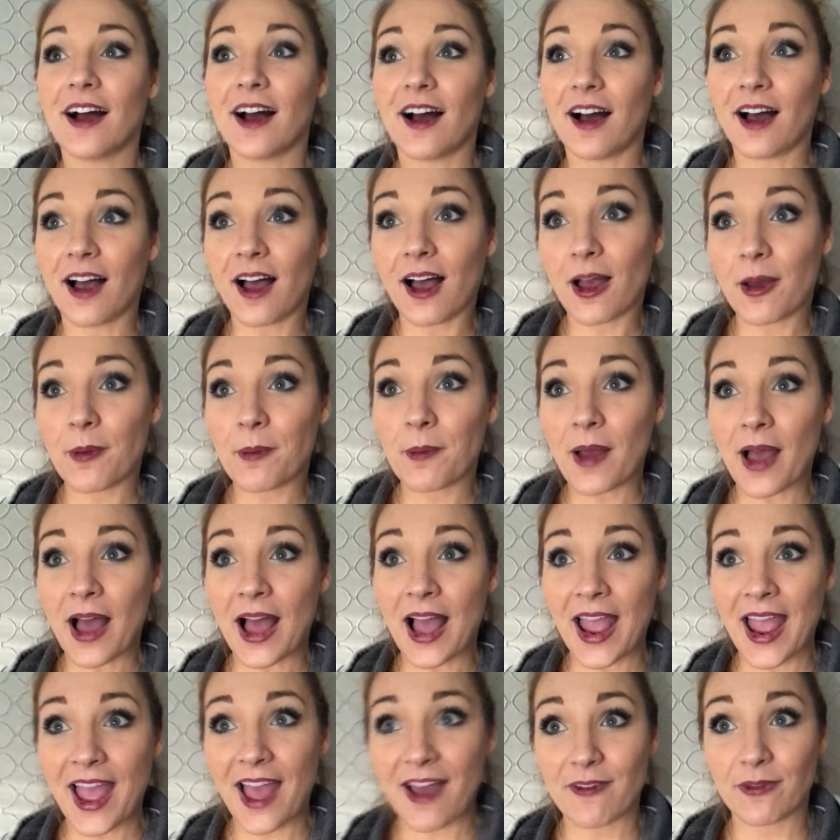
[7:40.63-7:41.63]
I
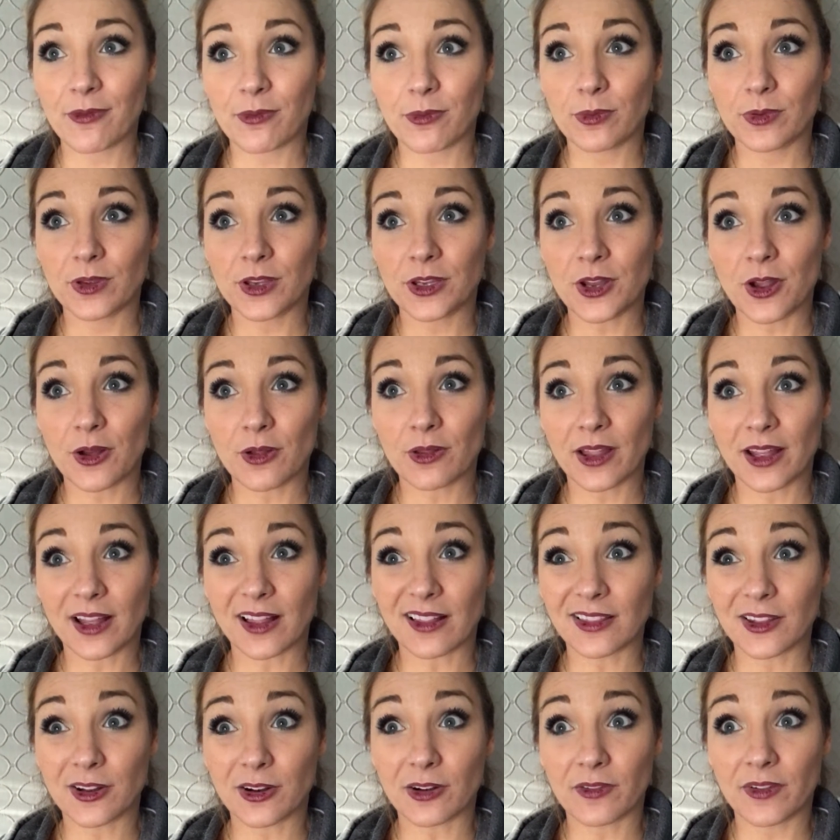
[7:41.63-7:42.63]
have, like
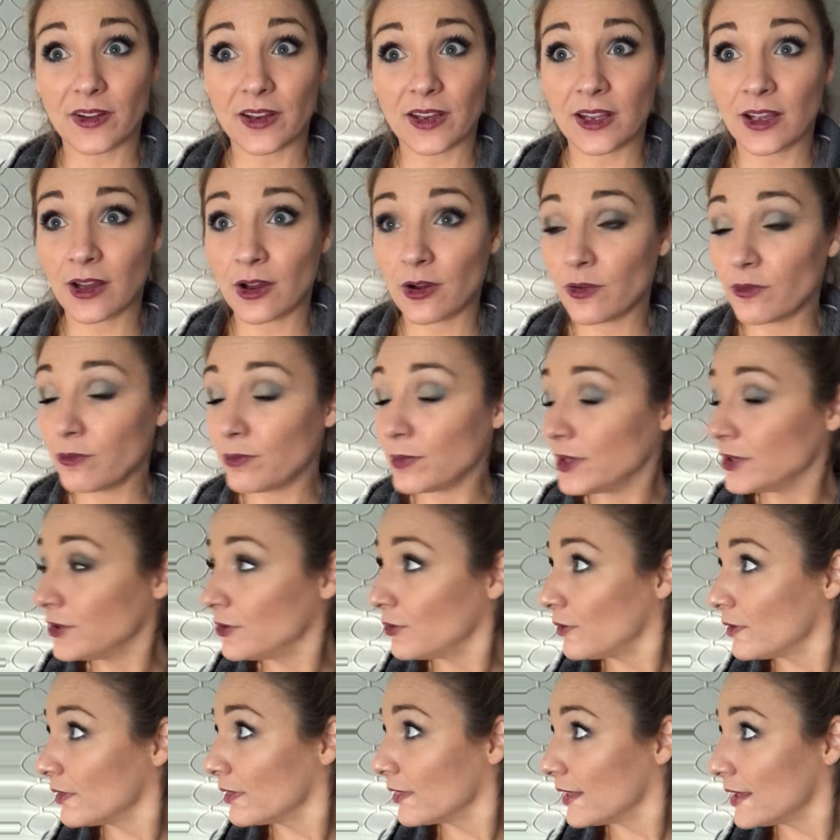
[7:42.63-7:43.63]
a little video of me
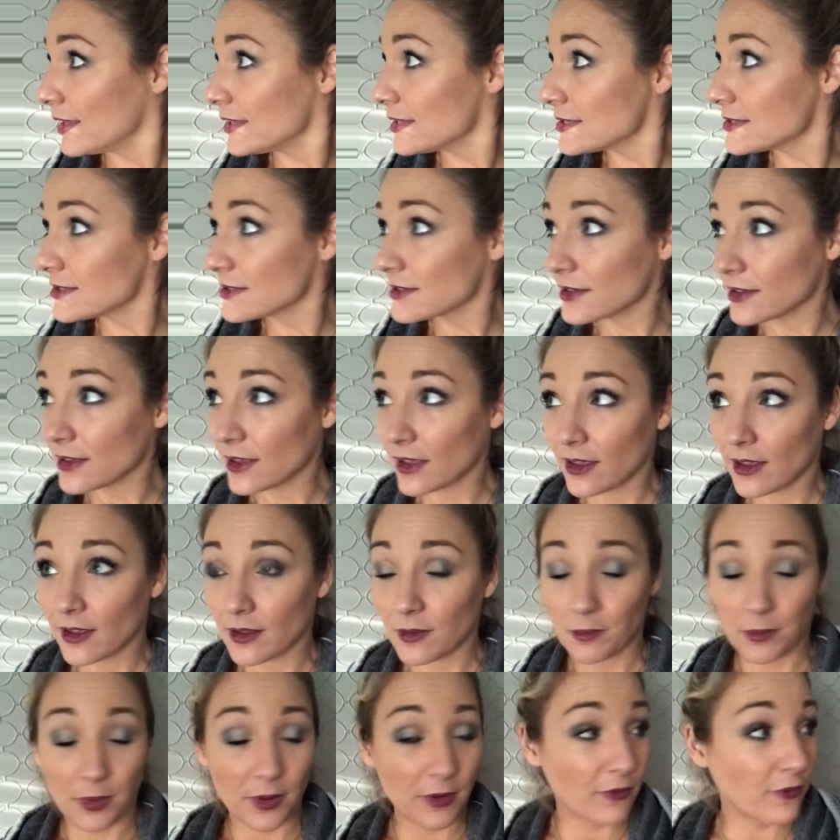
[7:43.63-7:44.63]
doing this
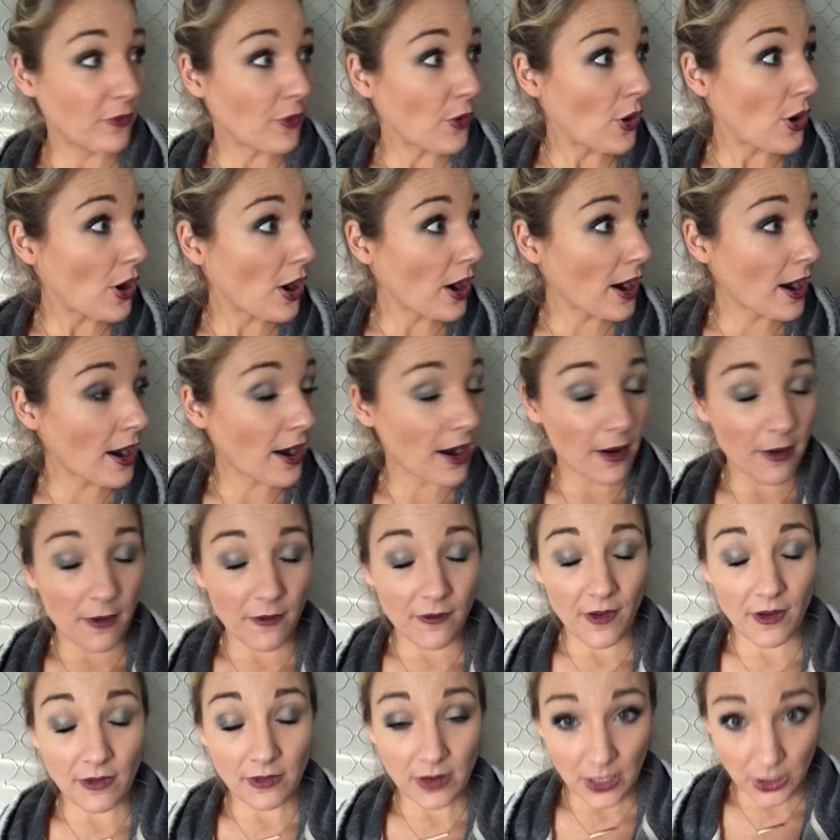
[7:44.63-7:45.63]
before
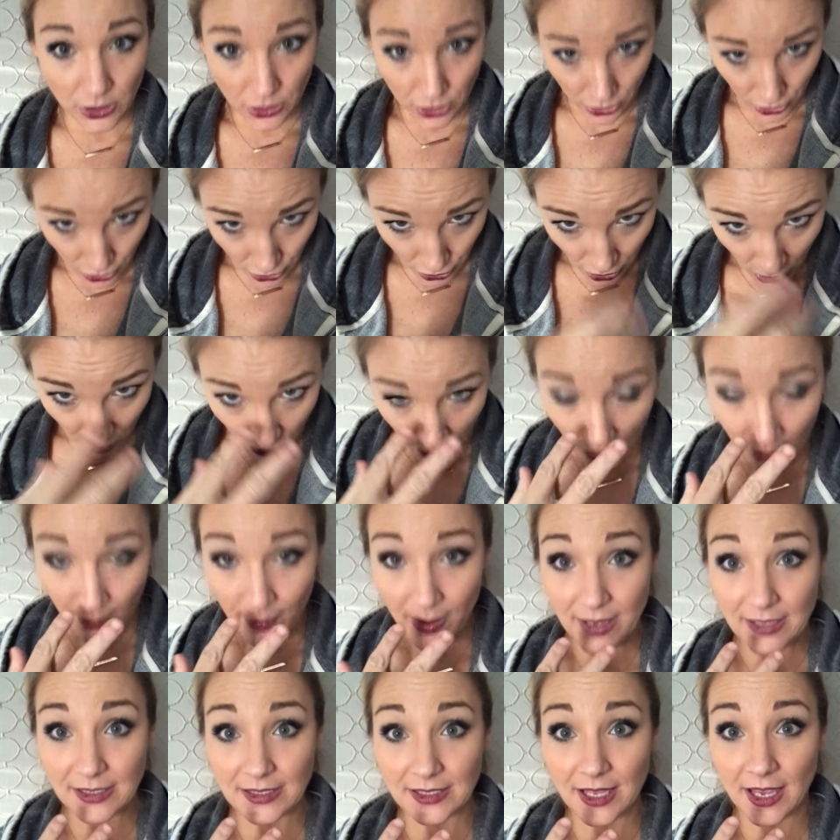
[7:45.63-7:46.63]
foundation, showing
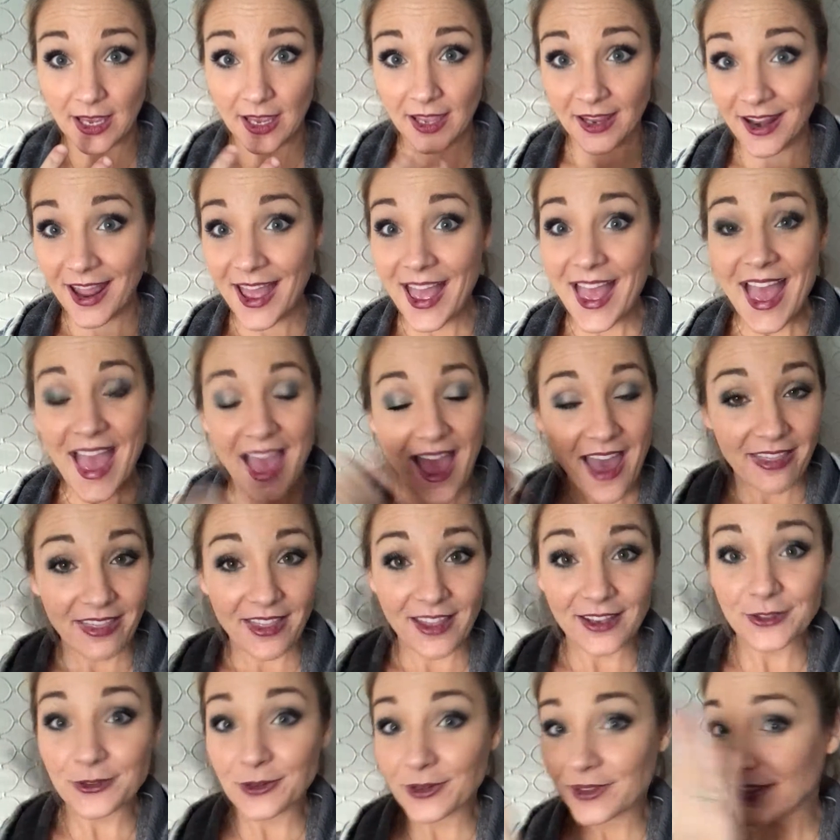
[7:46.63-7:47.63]
my skin, and
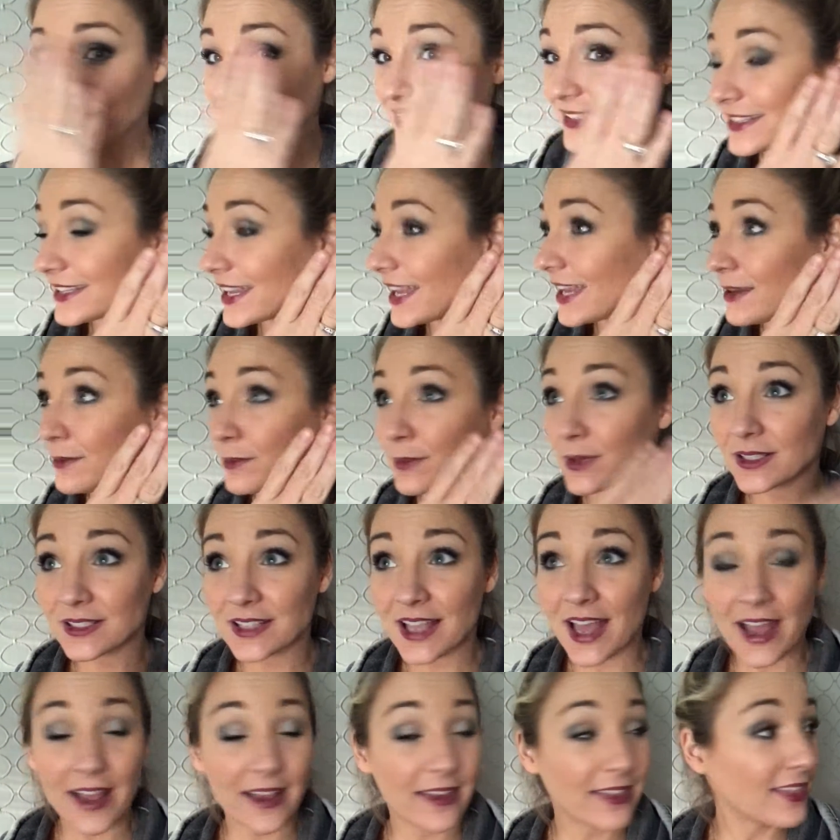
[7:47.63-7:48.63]
then doing the same
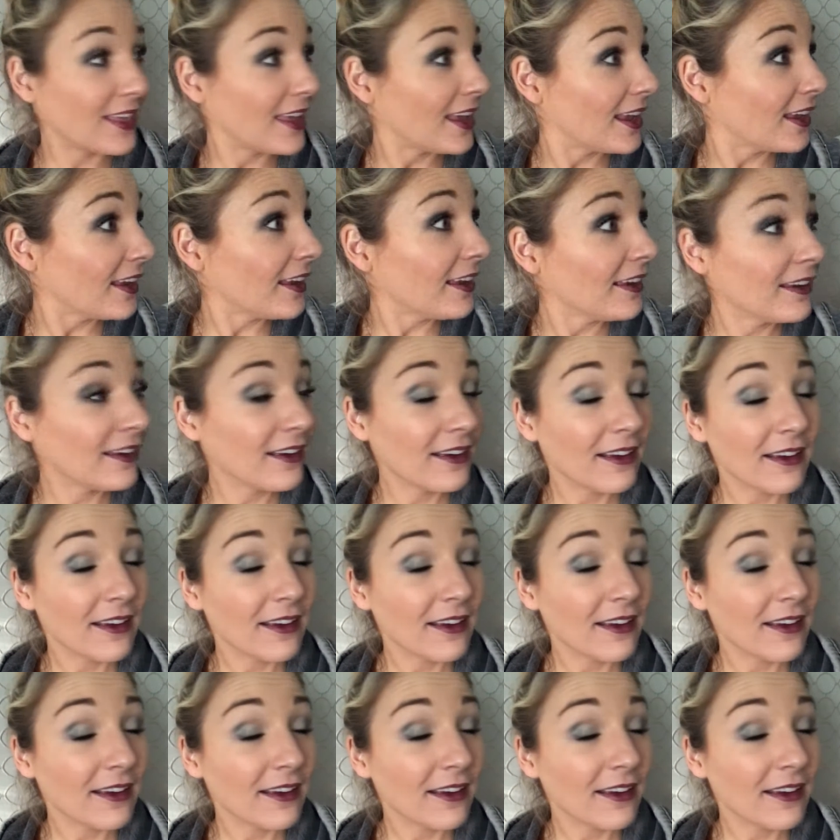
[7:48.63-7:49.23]
exact thing